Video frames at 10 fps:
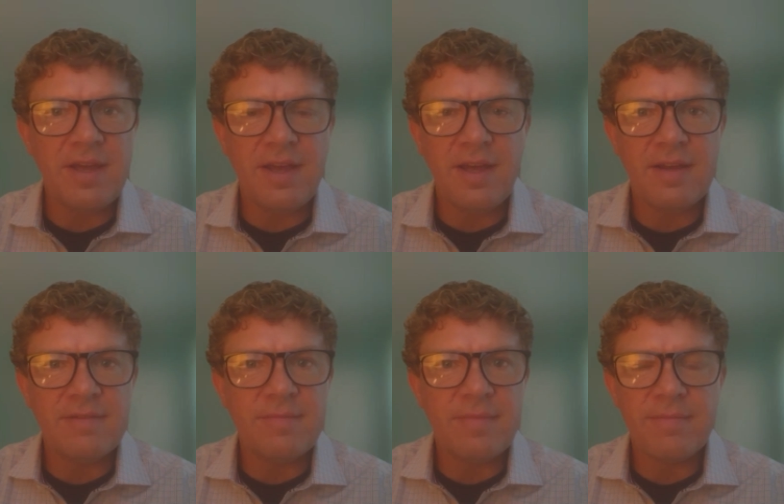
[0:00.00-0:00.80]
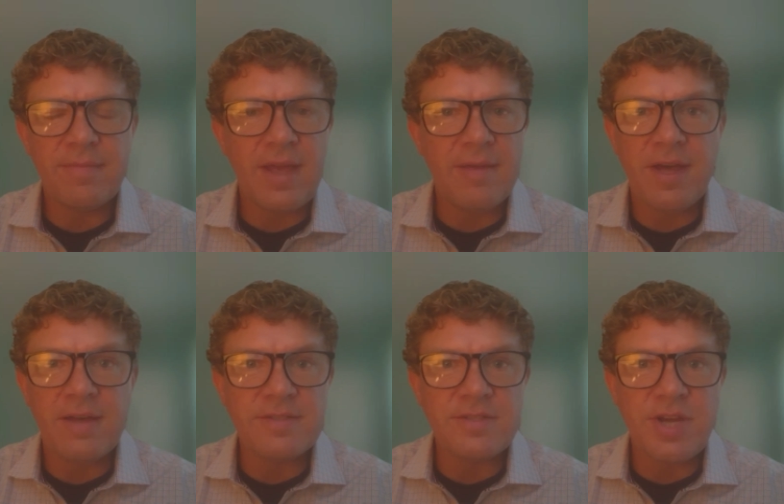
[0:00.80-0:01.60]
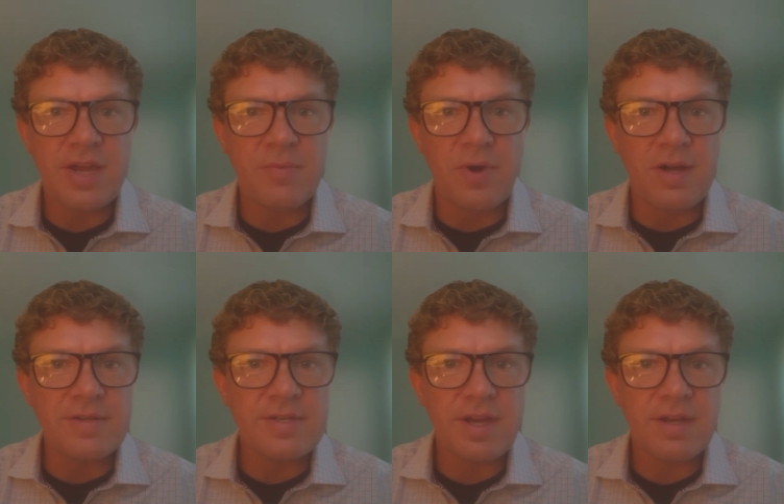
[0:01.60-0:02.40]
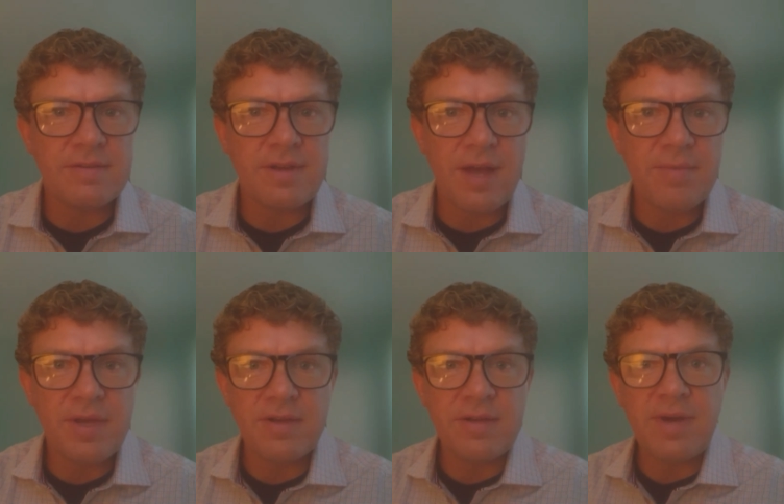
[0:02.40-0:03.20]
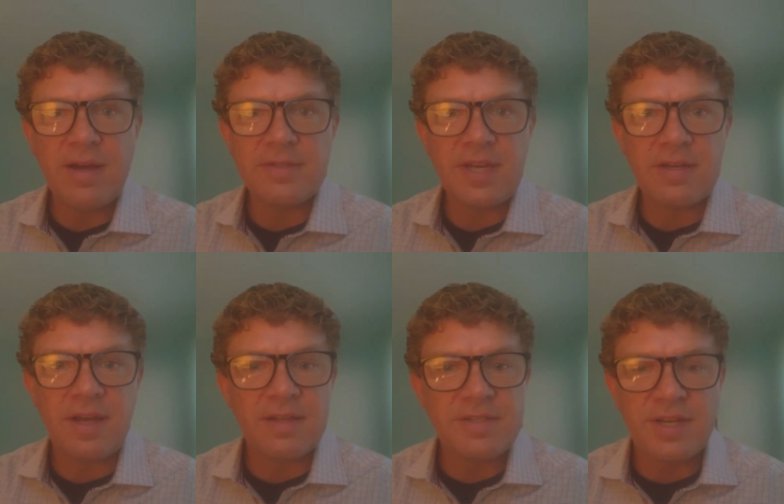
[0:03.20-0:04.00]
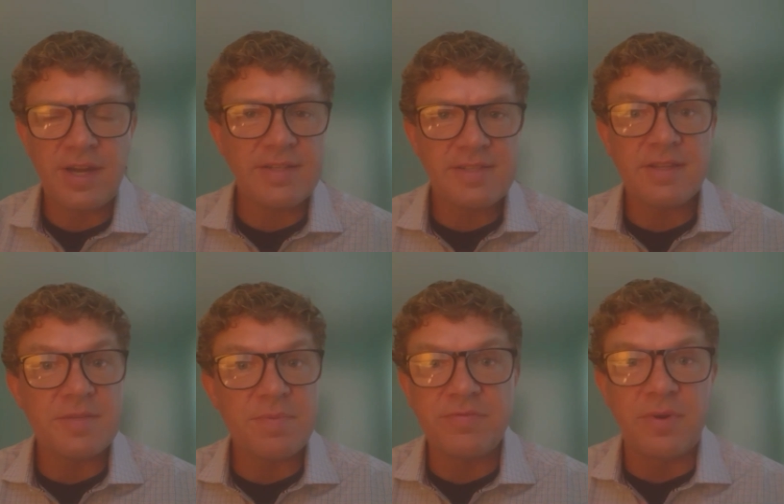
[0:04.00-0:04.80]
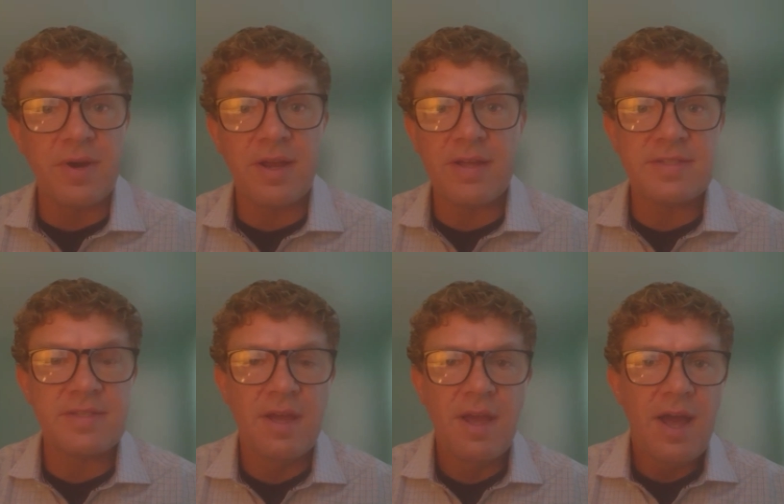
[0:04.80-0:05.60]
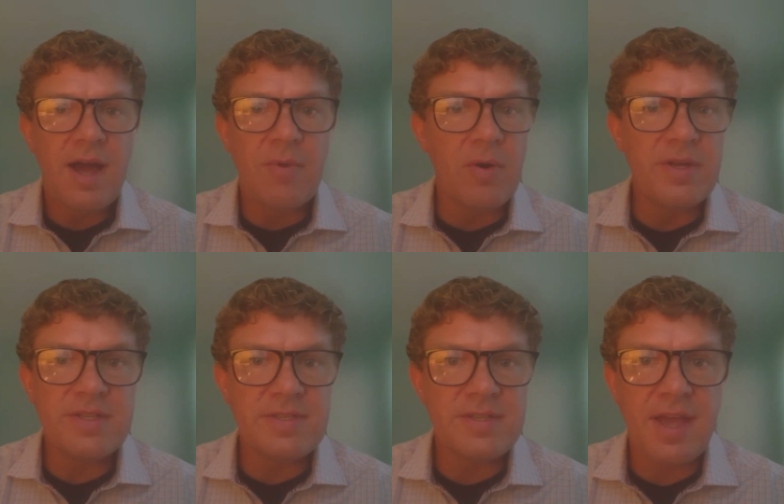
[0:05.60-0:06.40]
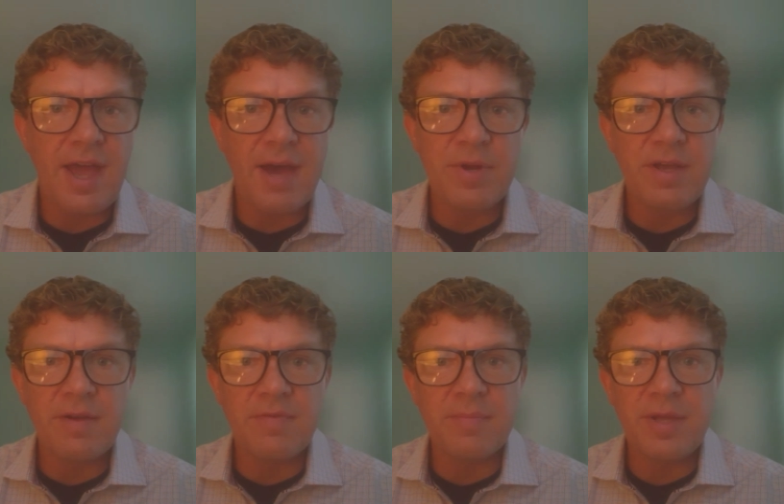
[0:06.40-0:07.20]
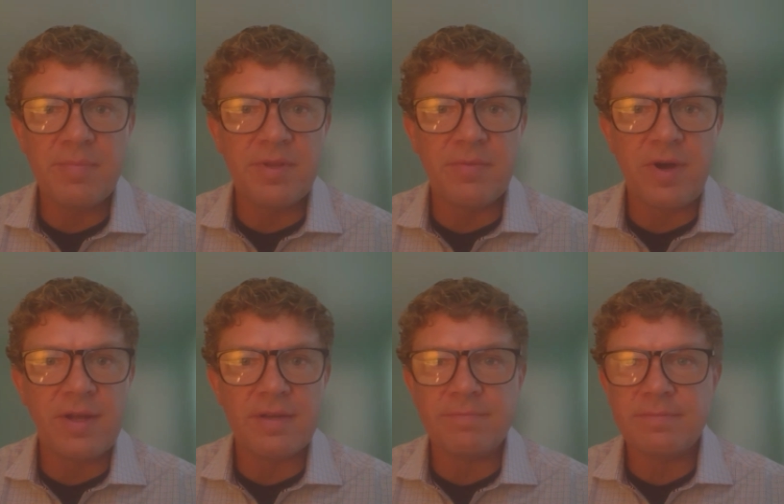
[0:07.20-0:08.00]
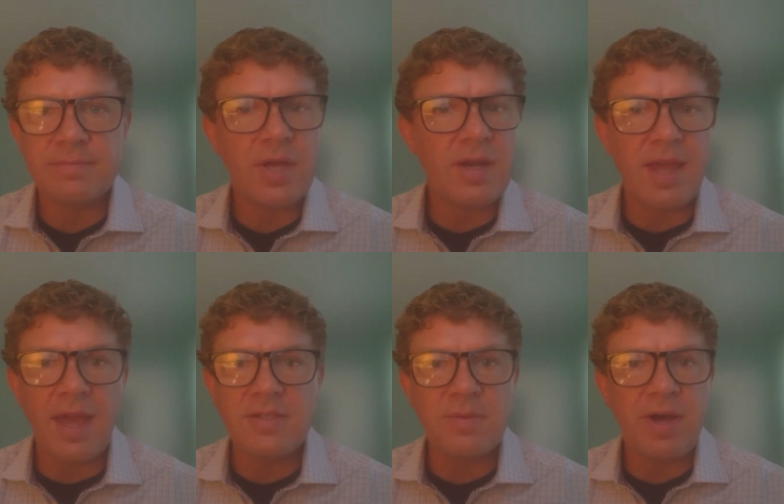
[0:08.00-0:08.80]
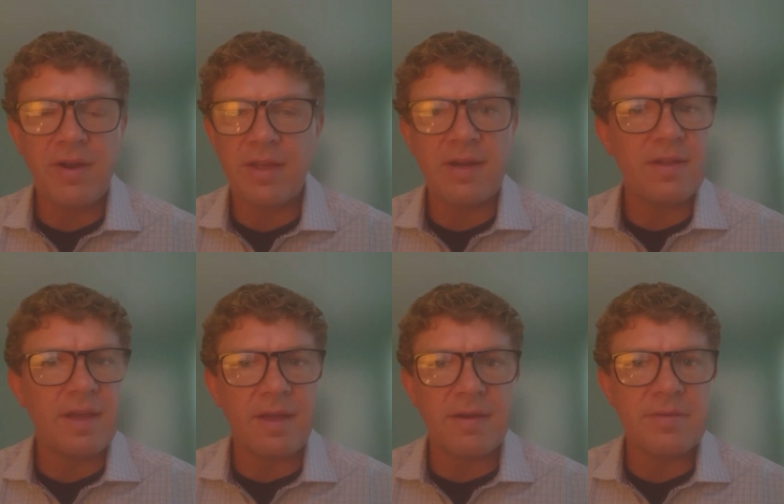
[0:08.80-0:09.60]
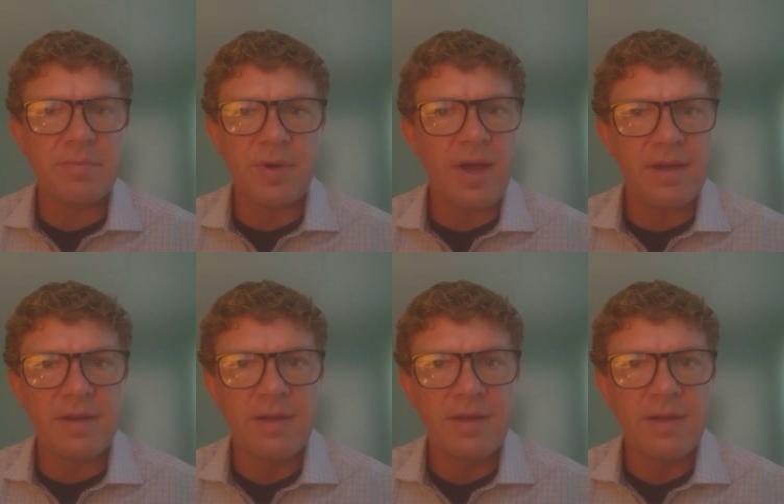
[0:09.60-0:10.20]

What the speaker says: and my email is jwalsh at Hyperion Biotechnology. And I said this before, I'm always happy to hear from people that want to engage about it. Like we're not,